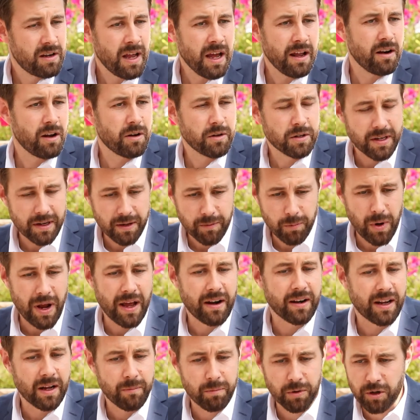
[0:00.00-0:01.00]
Yeah, no, it's we had
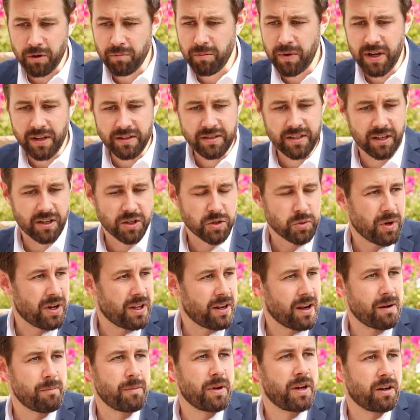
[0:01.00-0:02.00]
a couple good meetings here as well,
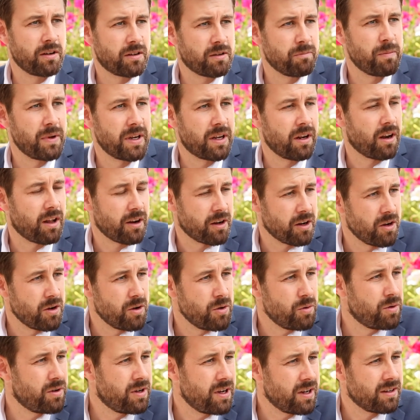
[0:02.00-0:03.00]
and I'm here to meet a lot of
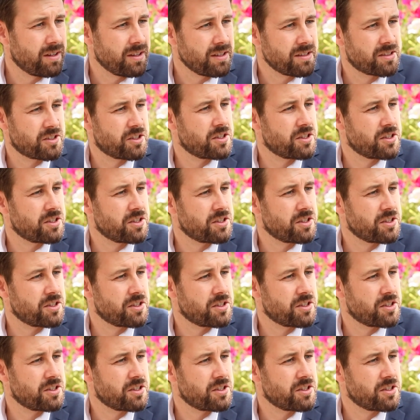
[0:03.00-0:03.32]
new deals,